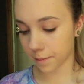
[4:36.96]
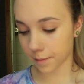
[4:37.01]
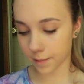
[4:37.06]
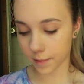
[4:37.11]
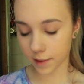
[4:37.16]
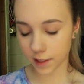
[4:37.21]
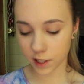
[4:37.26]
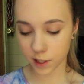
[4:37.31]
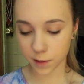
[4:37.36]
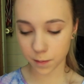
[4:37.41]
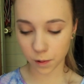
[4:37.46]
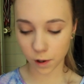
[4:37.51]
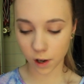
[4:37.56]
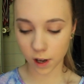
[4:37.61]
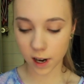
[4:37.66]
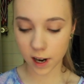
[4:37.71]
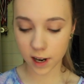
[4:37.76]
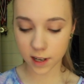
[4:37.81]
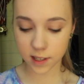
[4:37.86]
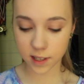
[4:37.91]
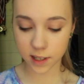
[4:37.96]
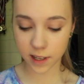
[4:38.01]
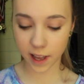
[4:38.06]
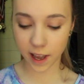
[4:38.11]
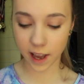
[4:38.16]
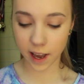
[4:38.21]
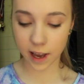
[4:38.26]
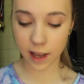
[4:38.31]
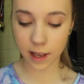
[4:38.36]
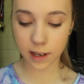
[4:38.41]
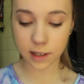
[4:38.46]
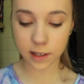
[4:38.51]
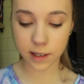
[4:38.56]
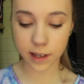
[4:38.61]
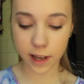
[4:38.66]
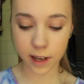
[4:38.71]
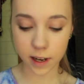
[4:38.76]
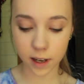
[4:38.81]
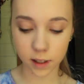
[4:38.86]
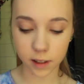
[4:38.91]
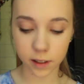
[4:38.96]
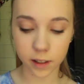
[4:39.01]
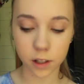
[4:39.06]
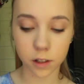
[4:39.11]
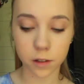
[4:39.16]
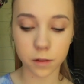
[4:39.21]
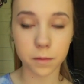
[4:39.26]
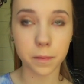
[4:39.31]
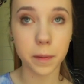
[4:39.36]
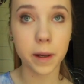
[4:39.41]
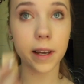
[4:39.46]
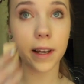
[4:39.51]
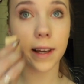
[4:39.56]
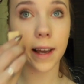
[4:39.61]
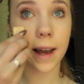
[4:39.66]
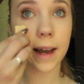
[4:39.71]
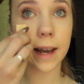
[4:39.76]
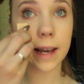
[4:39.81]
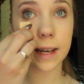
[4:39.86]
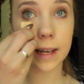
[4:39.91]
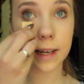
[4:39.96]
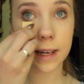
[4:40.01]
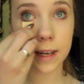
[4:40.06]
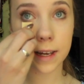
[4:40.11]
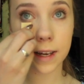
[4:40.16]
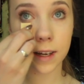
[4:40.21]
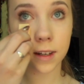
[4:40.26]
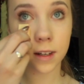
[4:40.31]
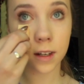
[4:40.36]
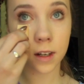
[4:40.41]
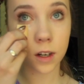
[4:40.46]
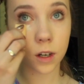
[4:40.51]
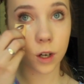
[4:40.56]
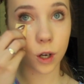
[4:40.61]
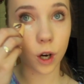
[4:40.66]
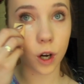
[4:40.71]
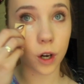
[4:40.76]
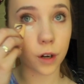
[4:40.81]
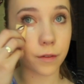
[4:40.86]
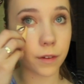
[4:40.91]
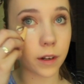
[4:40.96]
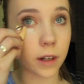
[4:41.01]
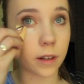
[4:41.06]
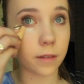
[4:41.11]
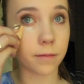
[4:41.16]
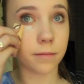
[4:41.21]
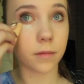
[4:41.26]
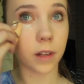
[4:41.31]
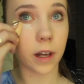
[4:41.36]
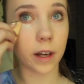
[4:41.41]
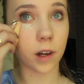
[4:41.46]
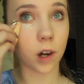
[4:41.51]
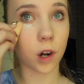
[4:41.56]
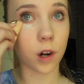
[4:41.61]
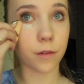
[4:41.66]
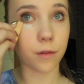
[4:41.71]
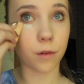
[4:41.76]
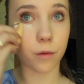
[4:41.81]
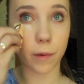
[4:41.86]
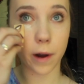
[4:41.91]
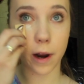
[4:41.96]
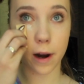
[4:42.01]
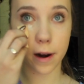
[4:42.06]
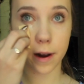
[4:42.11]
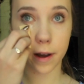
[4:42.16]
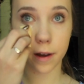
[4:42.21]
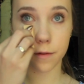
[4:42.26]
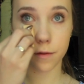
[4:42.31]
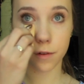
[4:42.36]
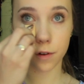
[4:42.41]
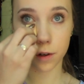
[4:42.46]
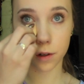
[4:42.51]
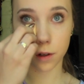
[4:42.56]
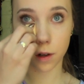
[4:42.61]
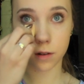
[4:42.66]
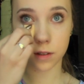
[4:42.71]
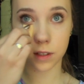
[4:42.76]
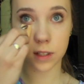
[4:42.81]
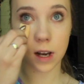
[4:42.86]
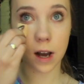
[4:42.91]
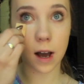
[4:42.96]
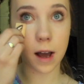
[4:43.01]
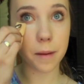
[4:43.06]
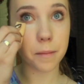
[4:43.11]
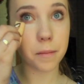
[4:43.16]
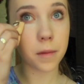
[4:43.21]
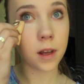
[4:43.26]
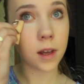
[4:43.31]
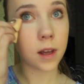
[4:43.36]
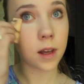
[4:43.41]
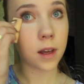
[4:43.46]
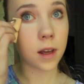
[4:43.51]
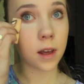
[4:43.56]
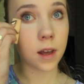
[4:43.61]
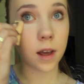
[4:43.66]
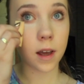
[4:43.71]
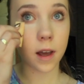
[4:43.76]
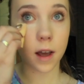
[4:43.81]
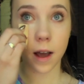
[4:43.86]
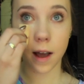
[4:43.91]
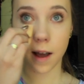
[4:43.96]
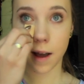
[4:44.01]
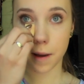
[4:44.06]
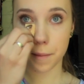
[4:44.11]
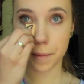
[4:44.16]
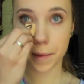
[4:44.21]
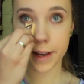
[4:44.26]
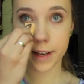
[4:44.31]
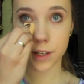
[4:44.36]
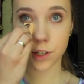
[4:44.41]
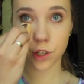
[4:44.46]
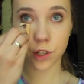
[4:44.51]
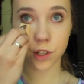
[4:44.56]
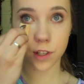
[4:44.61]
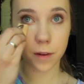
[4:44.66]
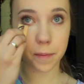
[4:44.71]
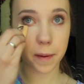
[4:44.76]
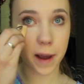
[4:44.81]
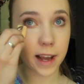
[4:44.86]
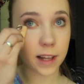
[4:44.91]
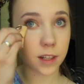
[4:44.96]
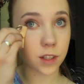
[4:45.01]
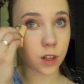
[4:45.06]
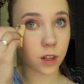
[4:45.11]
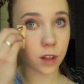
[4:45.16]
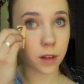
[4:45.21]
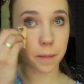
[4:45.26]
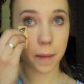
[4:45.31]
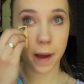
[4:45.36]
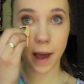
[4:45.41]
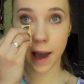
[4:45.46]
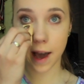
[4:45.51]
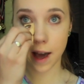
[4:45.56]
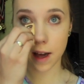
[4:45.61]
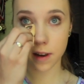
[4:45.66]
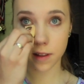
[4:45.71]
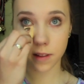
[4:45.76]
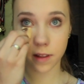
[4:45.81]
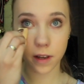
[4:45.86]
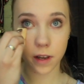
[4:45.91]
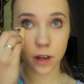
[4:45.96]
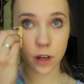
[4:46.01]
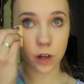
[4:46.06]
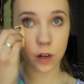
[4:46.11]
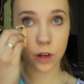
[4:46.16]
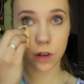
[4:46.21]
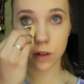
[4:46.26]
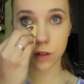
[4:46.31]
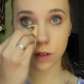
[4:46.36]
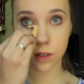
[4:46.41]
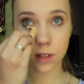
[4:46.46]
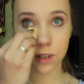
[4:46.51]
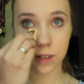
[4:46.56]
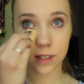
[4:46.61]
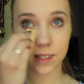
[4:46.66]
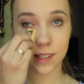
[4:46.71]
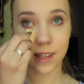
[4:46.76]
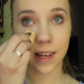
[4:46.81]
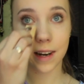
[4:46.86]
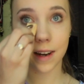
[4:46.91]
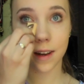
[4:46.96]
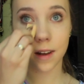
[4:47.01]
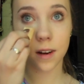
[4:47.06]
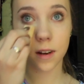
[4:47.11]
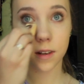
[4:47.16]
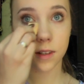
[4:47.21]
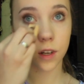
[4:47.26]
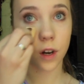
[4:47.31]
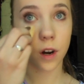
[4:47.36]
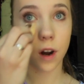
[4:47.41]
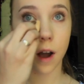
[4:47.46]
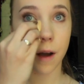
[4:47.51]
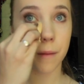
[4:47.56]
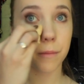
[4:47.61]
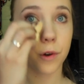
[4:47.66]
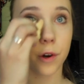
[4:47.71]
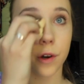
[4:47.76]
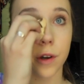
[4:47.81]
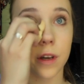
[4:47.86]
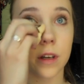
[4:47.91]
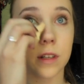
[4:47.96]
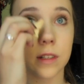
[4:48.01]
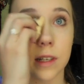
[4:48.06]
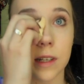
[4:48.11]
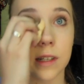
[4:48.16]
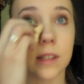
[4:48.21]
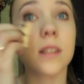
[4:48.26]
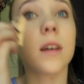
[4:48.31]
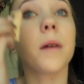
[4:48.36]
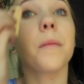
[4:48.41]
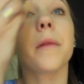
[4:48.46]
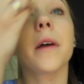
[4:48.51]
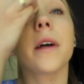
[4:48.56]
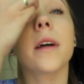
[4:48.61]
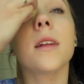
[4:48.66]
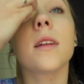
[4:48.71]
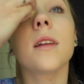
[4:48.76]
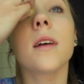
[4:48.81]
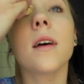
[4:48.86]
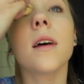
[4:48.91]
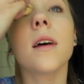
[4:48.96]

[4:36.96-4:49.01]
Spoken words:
This product can get a little bit cakey over wearing it for a long time. It just depends on the powder that you use to set it, so I'm not using something